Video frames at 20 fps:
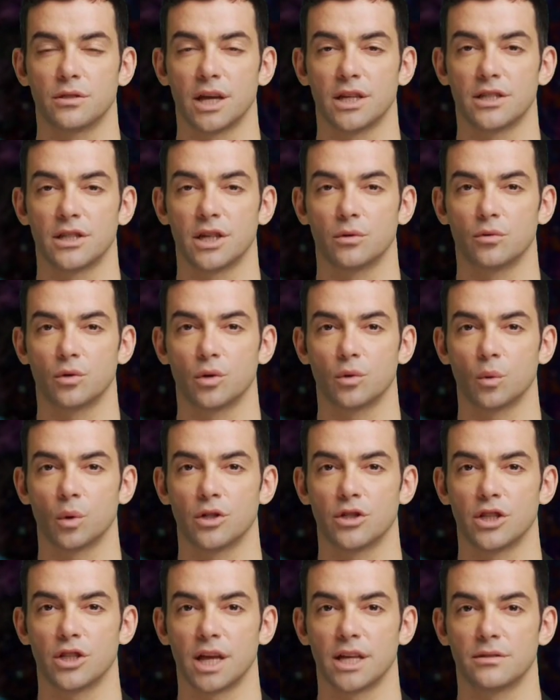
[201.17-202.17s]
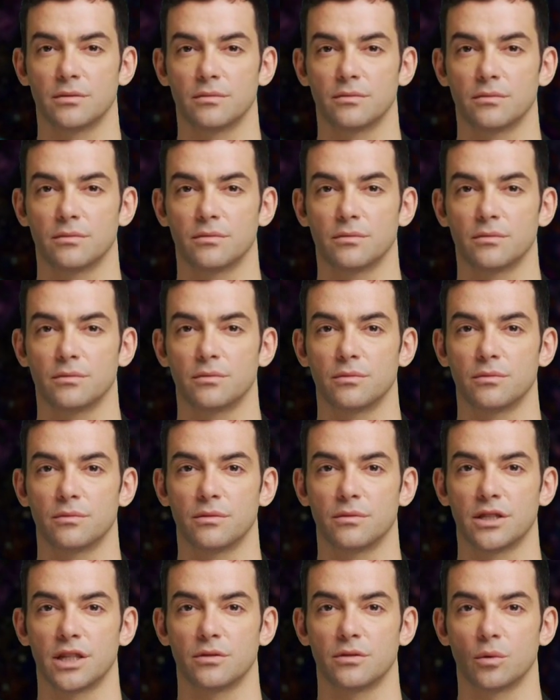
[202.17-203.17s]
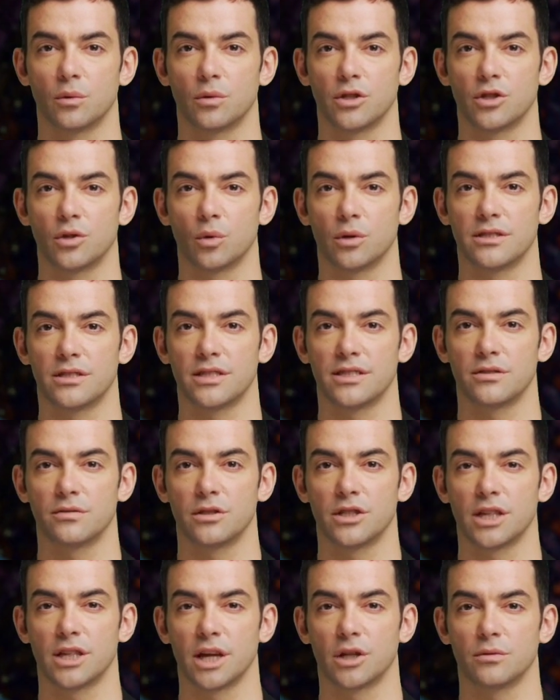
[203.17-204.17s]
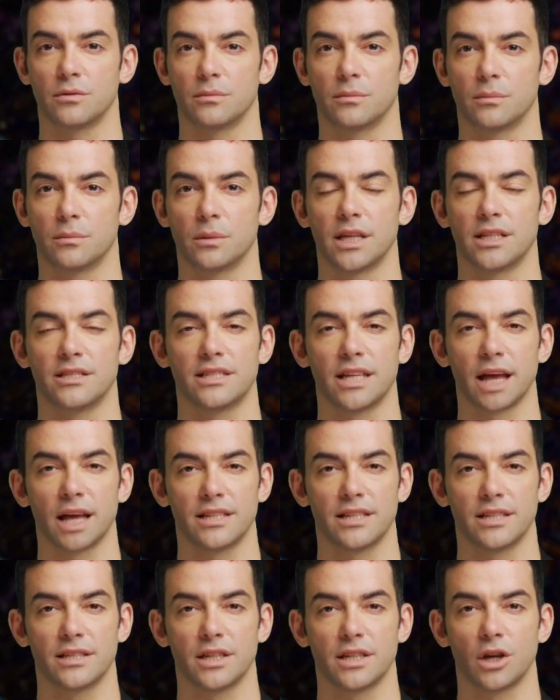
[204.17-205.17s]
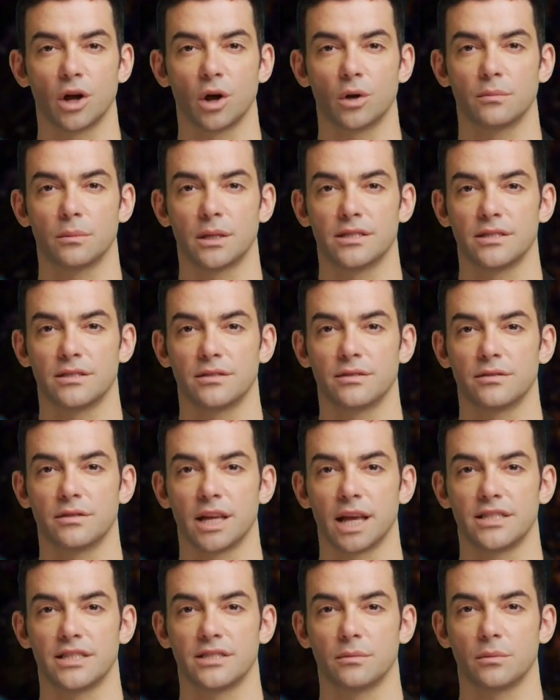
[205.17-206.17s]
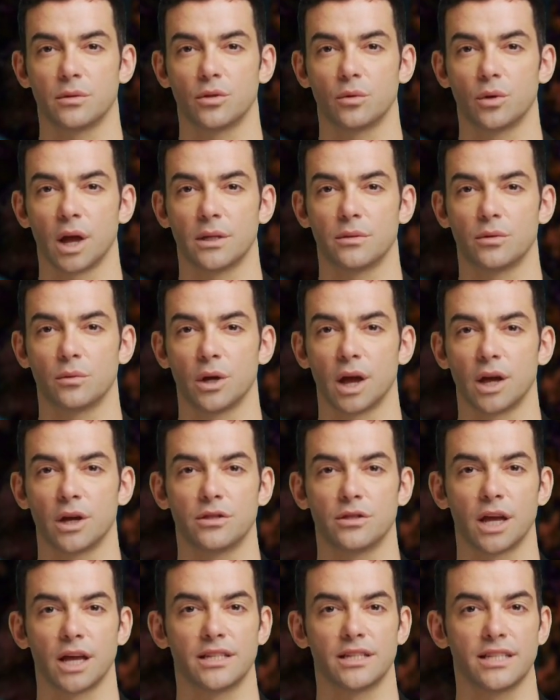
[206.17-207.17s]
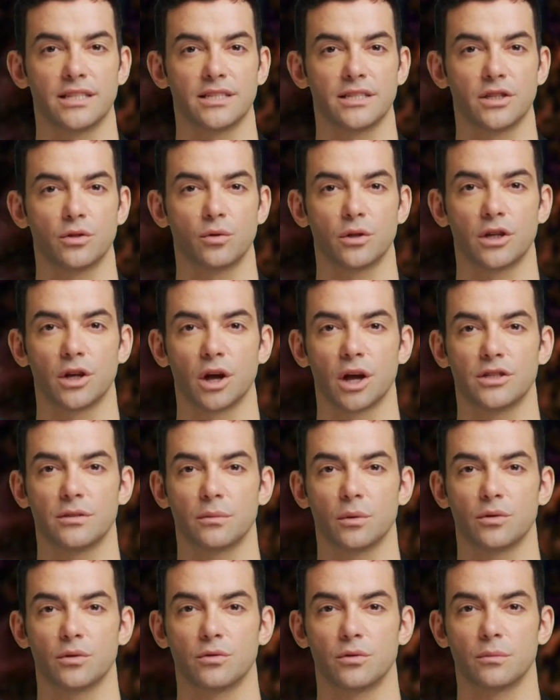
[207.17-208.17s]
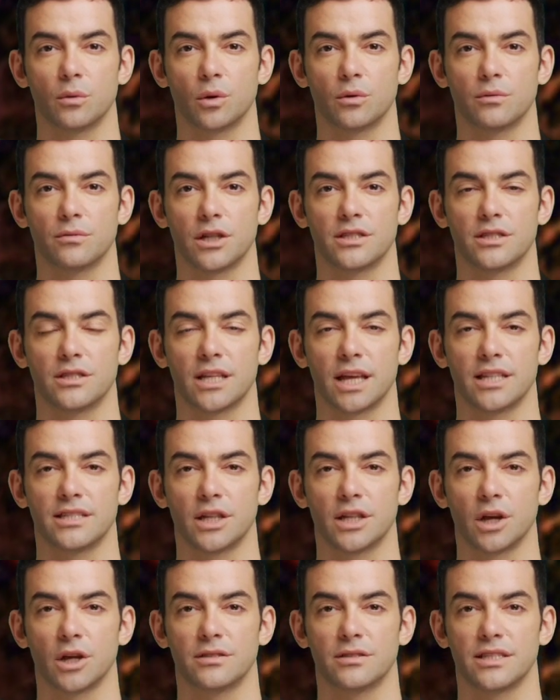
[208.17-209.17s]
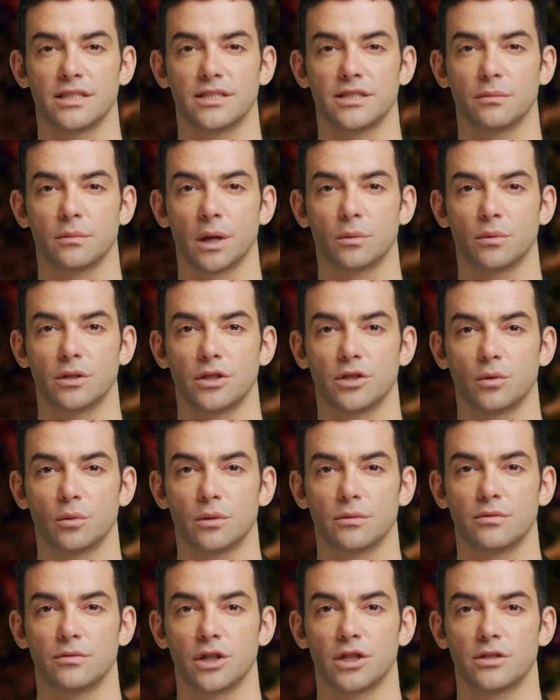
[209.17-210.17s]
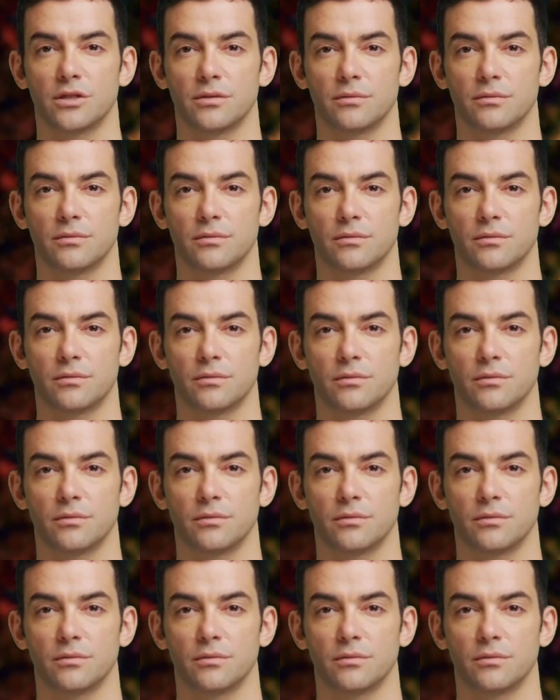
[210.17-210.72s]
Thank you for watching. If you enjoyed this video, please like, comment, and subscribe to our channel Eccentric Cosmos for more fascinating content about the universe.